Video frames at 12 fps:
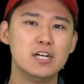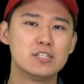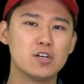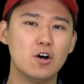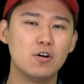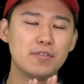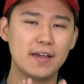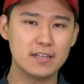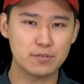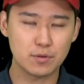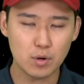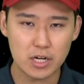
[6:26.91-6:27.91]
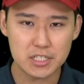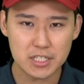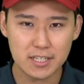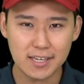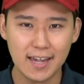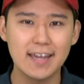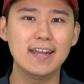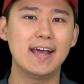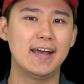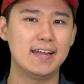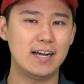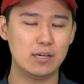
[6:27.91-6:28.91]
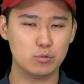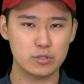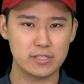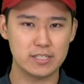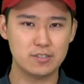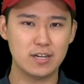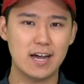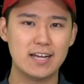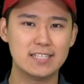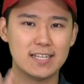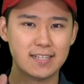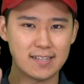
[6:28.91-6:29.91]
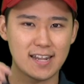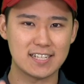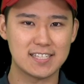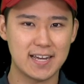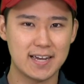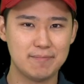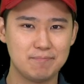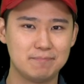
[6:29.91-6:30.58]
So thanks for watching again, and I will see you guys next time.